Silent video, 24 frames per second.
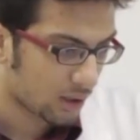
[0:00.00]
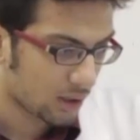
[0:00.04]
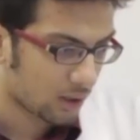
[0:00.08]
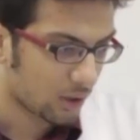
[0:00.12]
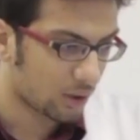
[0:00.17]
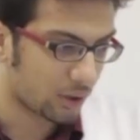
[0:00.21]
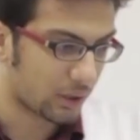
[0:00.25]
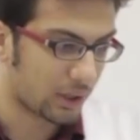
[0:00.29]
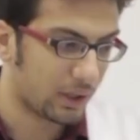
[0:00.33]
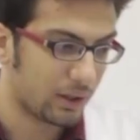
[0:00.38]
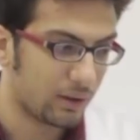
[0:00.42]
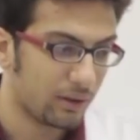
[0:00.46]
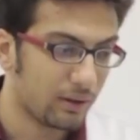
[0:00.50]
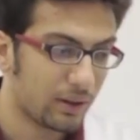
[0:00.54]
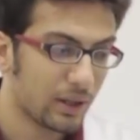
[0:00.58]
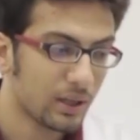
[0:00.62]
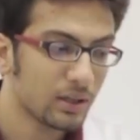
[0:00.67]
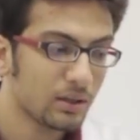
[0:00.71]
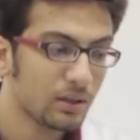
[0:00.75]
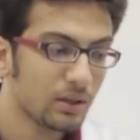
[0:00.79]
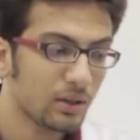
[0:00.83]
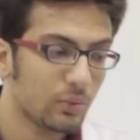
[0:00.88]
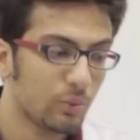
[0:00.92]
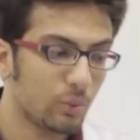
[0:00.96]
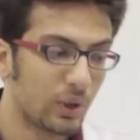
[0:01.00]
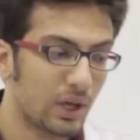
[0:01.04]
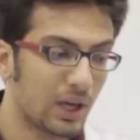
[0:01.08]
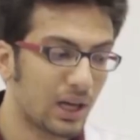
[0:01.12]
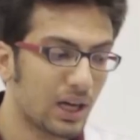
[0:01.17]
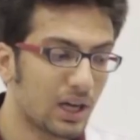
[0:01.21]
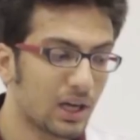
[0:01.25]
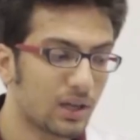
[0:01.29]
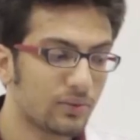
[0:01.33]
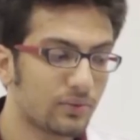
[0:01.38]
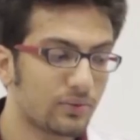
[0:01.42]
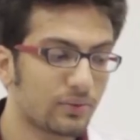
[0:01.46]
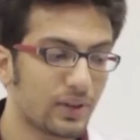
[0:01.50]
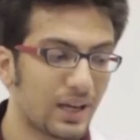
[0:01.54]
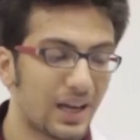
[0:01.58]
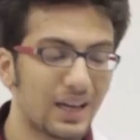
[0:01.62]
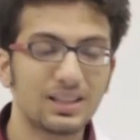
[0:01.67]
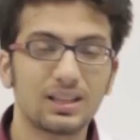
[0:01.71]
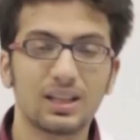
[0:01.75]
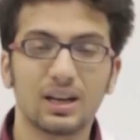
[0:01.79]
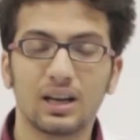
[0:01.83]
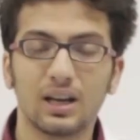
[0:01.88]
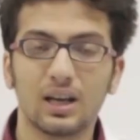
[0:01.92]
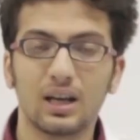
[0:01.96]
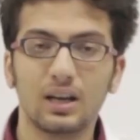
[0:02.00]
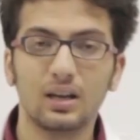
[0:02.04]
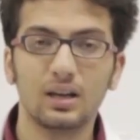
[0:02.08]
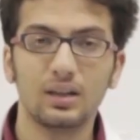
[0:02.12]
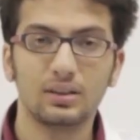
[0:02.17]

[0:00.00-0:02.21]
Okay, then we have atrial